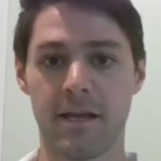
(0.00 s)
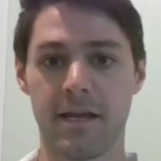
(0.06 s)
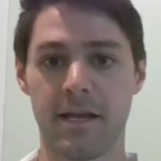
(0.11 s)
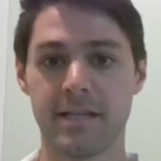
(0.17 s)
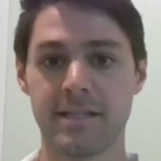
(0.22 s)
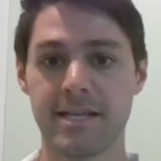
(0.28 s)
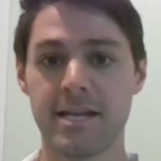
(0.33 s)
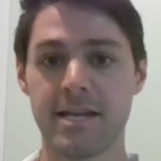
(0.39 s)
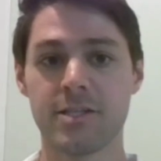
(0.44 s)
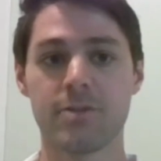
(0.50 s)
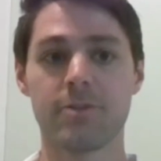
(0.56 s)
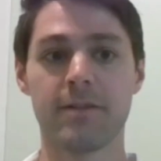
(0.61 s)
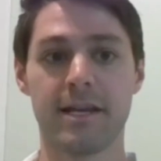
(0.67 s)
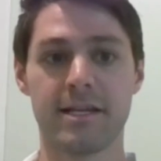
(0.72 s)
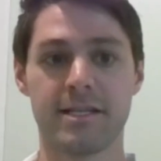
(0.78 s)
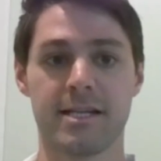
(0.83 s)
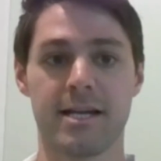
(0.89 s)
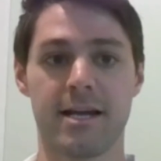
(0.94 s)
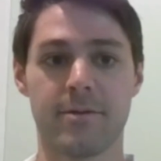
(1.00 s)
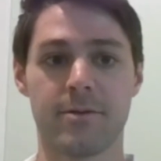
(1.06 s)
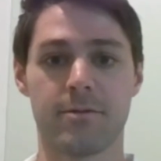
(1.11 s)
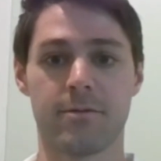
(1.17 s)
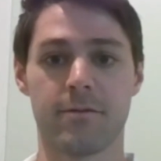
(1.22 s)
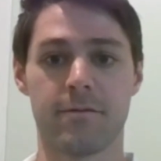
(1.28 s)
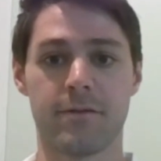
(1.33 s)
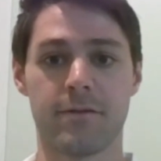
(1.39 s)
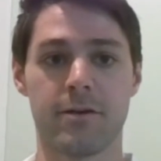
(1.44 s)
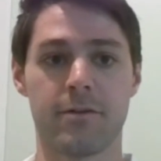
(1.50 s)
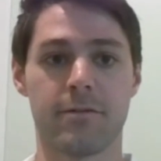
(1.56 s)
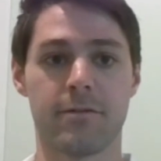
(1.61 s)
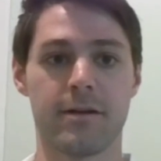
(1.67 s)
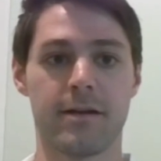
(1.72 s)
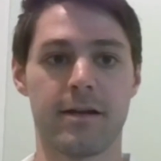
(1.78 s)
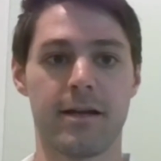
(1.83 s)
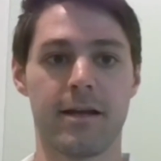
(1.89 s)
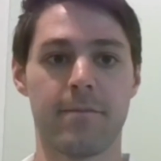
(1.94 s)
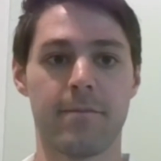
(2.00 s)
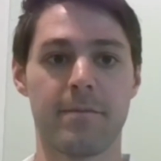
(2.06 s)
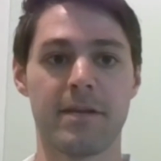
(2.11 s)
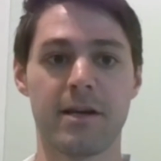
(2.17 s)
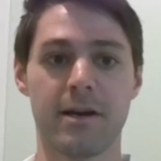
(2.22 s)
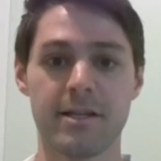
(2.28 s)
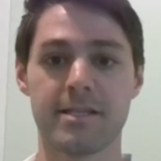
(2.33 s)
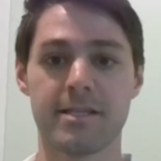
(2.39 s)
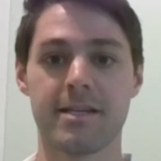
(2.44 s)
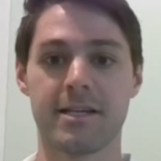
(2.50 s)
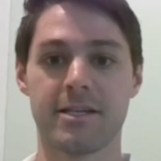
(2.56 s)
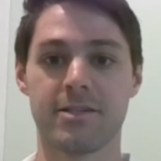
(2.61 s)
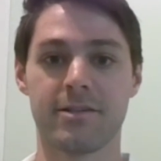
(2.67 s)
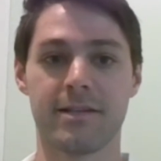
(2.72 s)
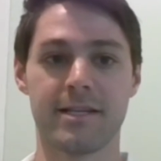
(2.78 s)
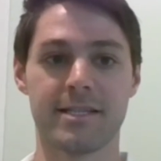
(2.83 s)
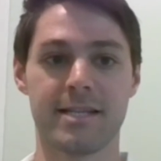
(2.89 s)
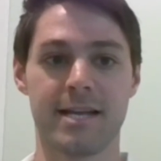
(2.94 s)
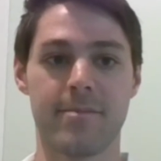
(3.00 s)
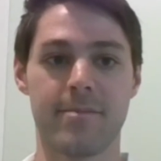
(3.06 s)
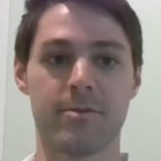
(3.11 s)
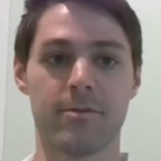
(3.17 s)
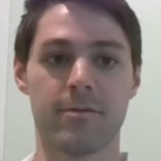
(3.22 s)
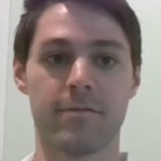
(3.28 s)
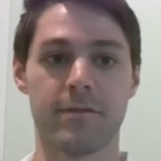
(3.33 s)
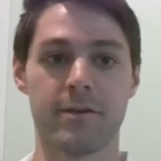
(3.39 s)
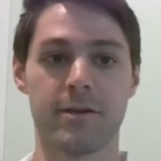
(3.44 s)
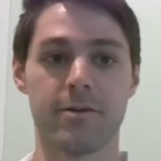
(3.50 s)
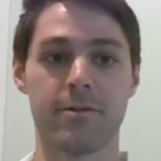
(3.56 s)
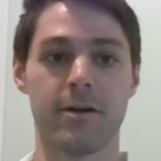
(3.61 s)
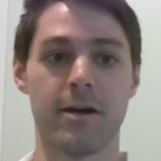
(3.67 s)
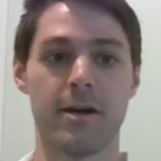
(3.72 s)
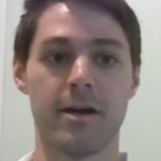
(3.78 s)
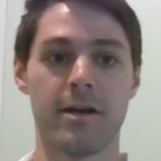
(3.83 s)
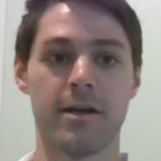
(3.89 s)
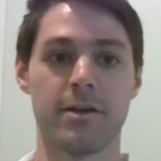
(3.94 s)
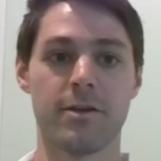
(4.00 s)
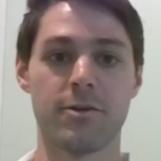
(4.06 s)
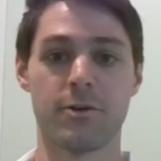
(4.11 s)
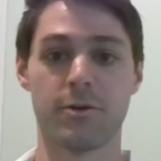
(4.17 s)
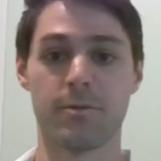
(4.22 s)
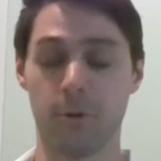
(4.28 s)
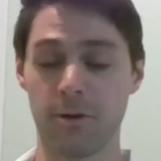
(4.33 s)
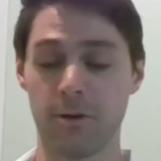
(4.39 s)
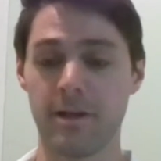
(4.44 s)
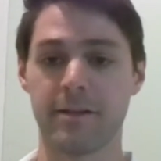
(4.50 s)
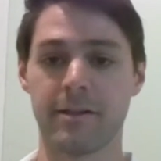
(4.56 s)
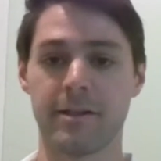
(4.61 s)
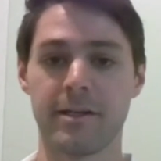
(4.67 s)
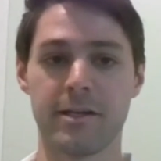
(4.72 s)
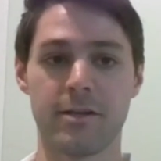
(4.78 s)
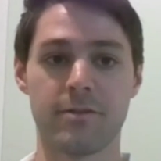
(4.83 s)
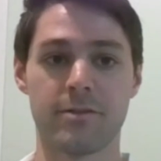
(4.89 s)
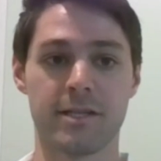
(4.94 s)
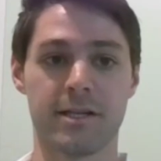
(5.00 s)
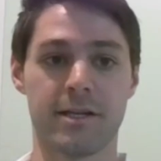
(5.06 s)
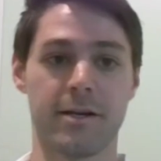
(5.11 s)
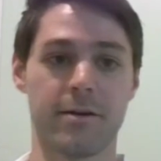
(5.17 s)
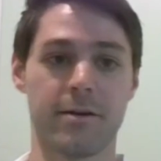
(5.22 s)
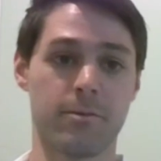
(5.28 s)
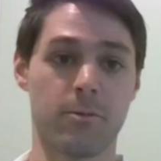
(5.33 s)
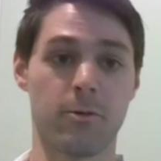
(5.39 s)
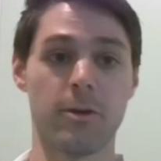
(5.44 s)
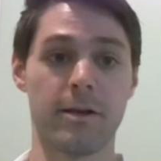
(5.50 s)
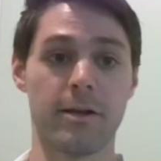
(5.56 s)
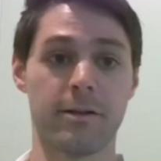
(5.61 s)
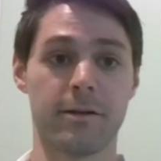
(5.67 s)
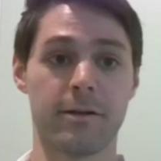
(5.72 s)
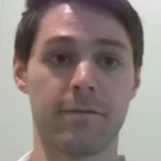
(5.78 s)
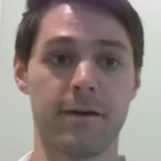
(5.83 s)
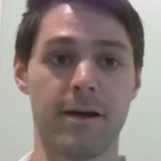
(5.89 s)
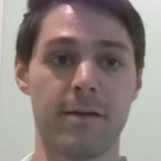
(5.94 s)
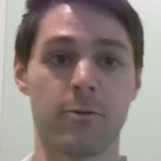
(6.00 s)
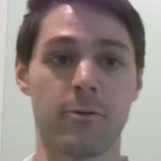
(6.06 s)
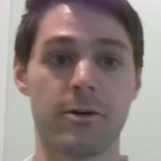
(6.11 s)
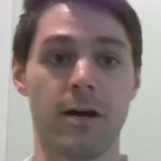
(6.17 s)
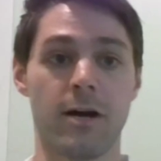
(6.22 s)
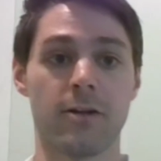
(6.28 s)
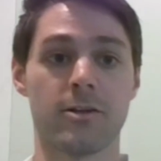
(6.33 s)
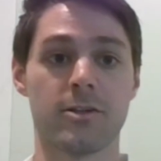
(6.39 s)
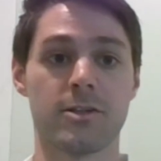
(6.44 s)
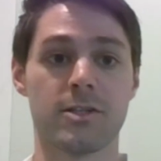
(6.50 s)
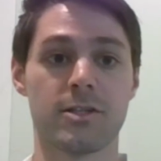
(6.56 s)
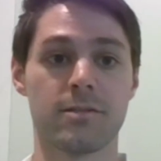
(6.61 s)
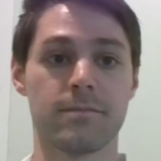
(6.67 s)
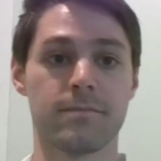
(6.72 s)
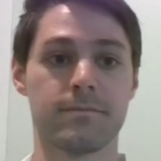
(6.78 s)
it takes you less time to review. And because it takes you less time to review, you're more likely to use it and you're more likely to find more dollars.